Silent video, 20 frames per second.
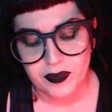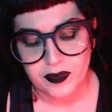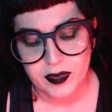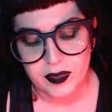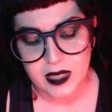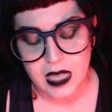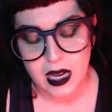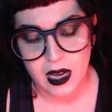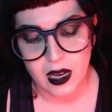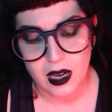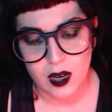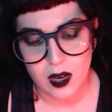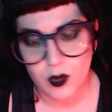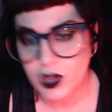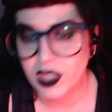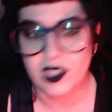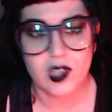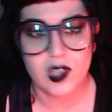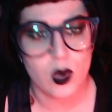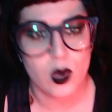uh, with
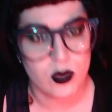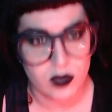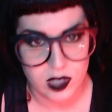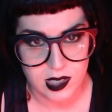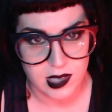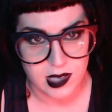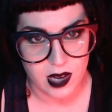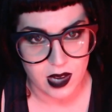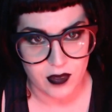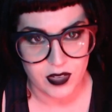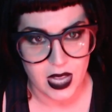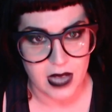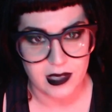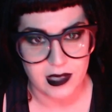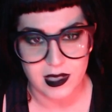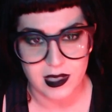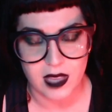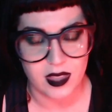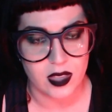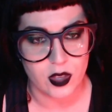its own set of guests.
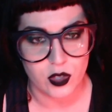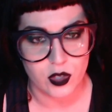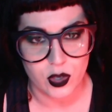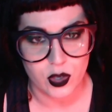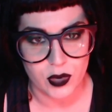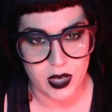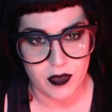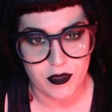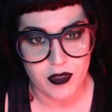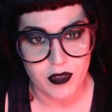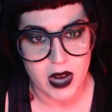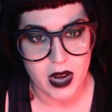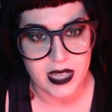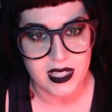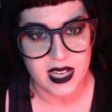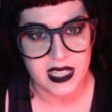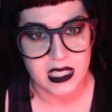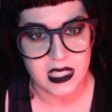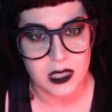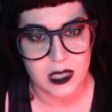I think they're doing a Fright
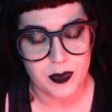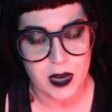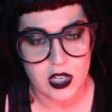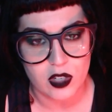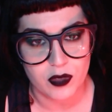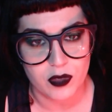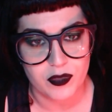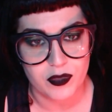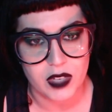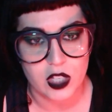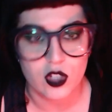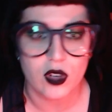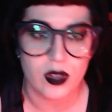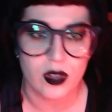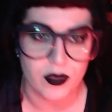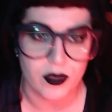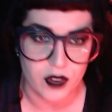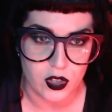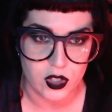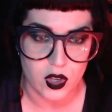Night special feature. The
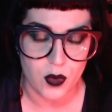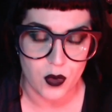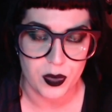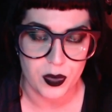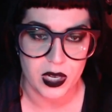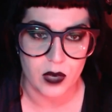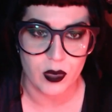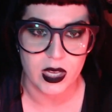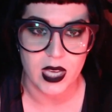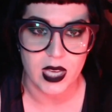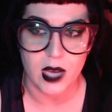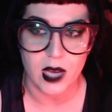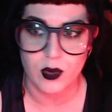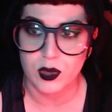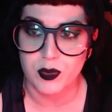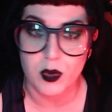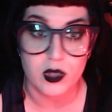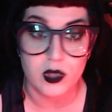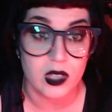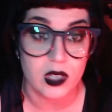first opening weekend was
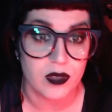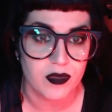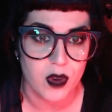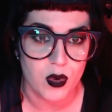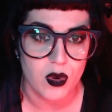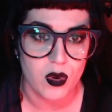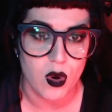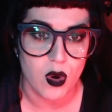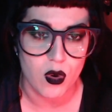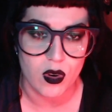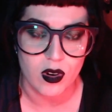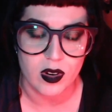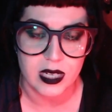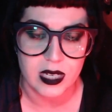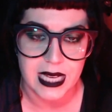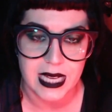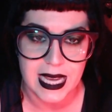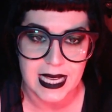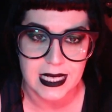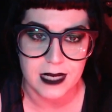mostly folk horror and
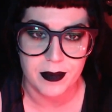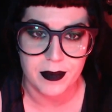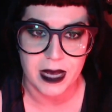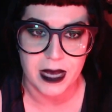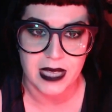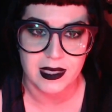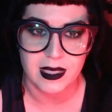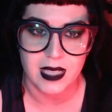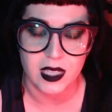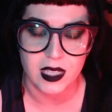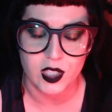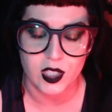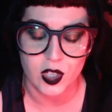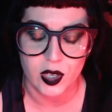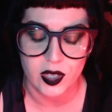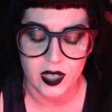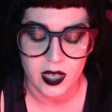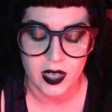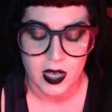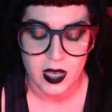Candyman
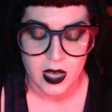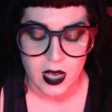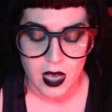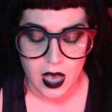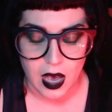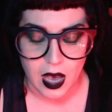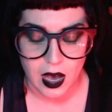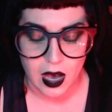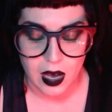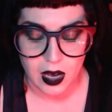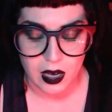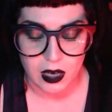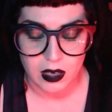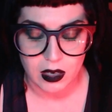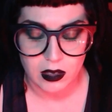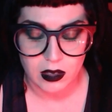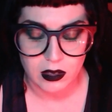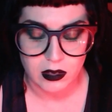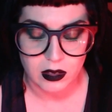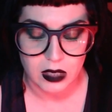centered. Uh,
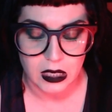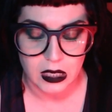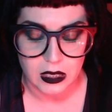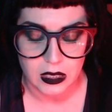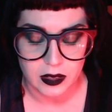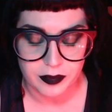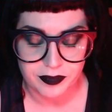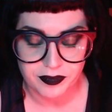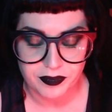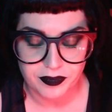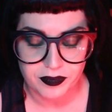um,